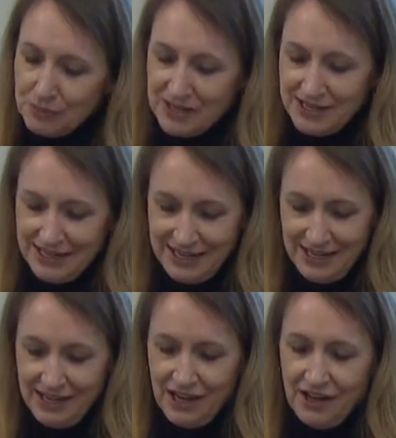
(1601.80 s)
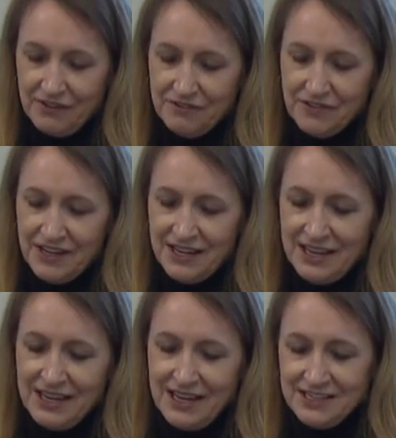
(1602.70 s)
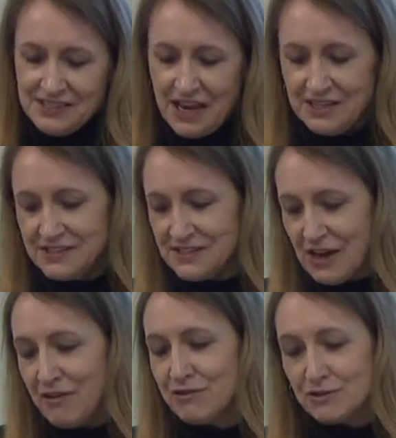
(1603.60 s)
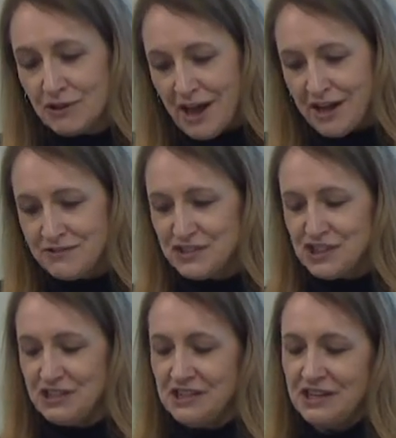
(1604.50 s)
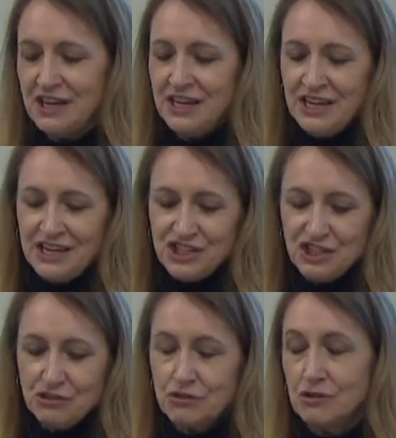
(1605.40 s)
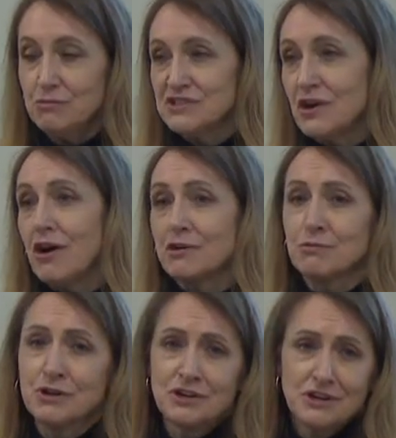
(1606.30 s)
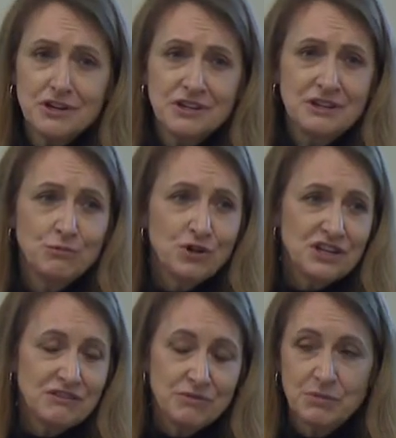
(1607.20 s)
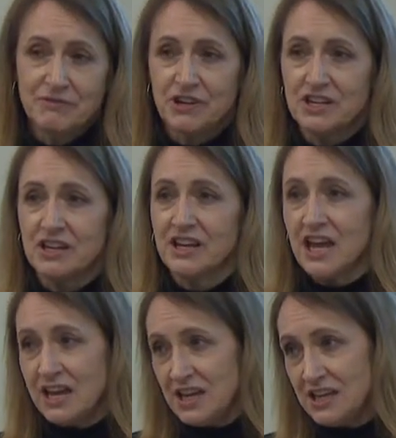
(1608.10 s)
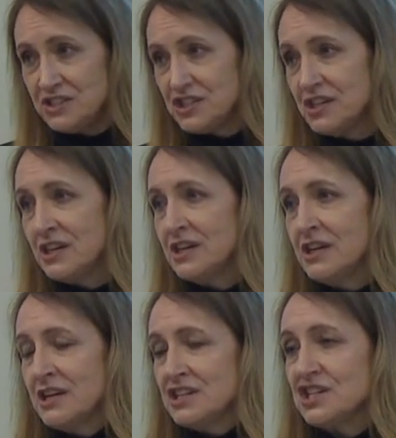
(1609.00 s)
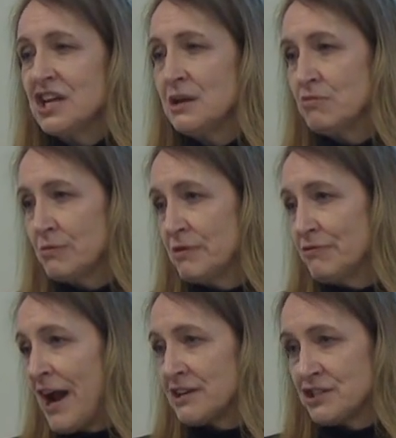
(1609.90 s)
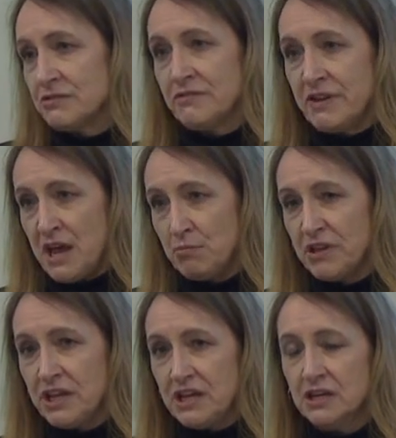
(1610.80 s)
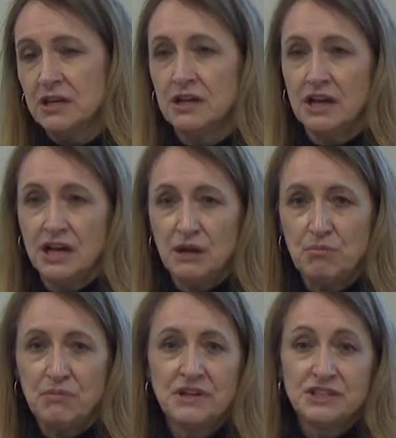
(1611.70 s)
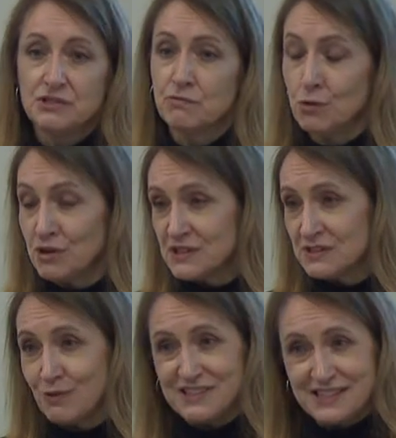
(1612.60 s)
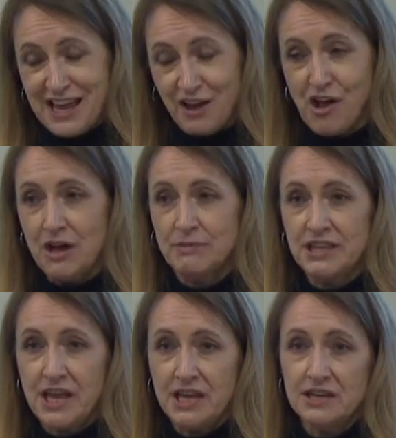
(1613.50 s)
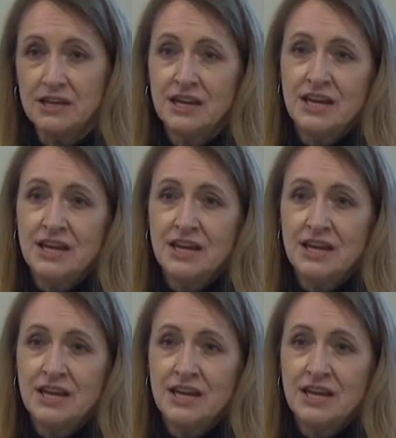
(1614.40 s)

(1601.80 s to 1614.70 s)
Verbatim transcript: bit of a sense of her life. She she clearly was a hard worker, working from a very young age. She came from a fractured family. Um, divorce wasn't that common then,